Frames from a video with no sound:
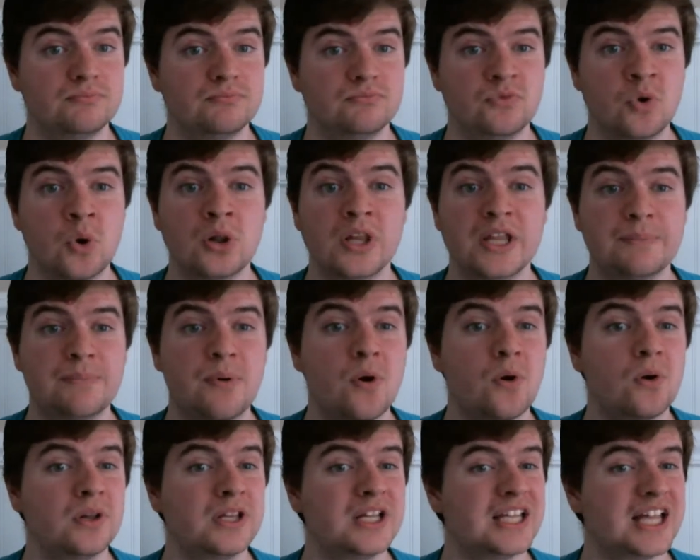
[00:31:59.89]
roly
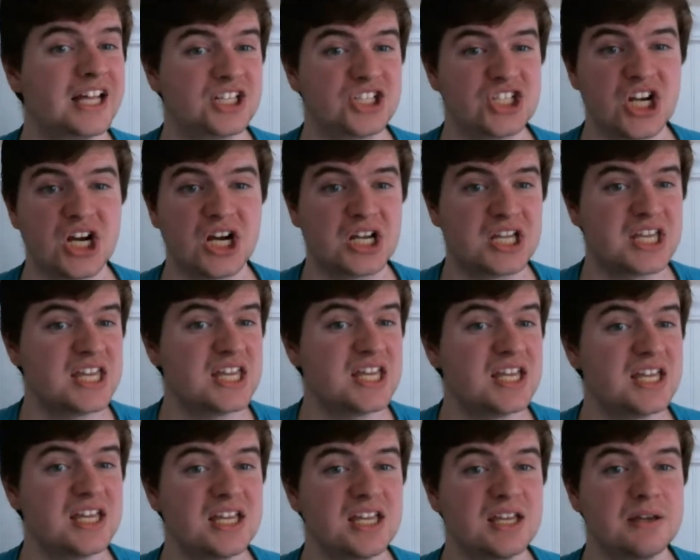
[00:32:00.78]
poly like
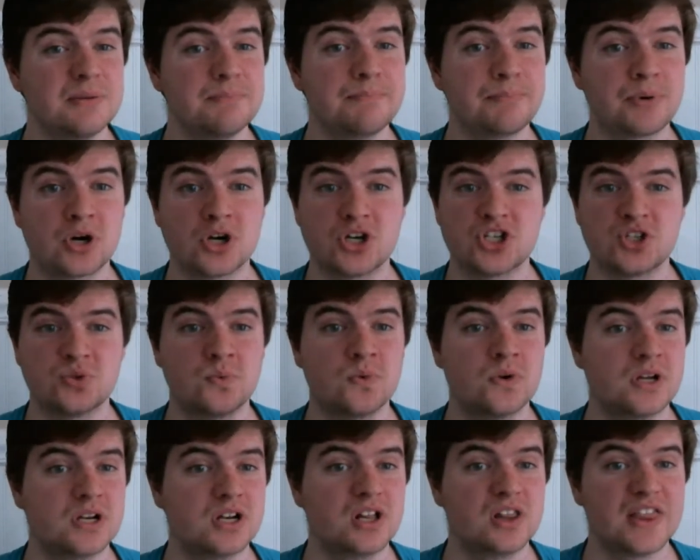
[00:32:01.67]
chunky
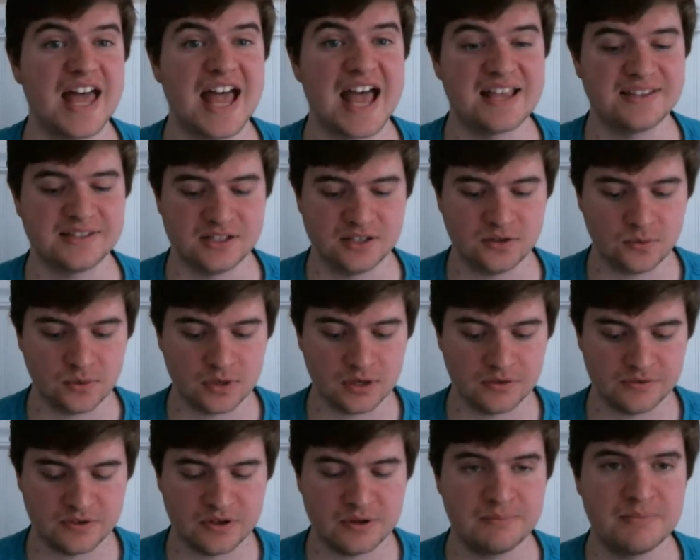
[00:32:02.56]
birchwood glass into one
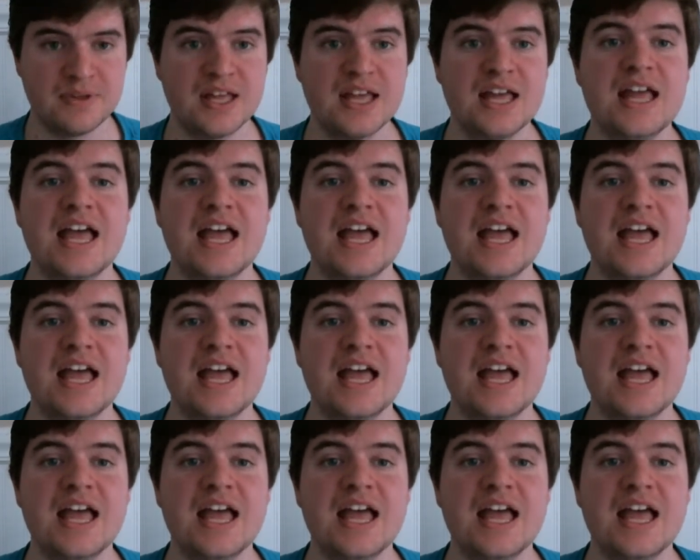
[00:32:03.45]
of them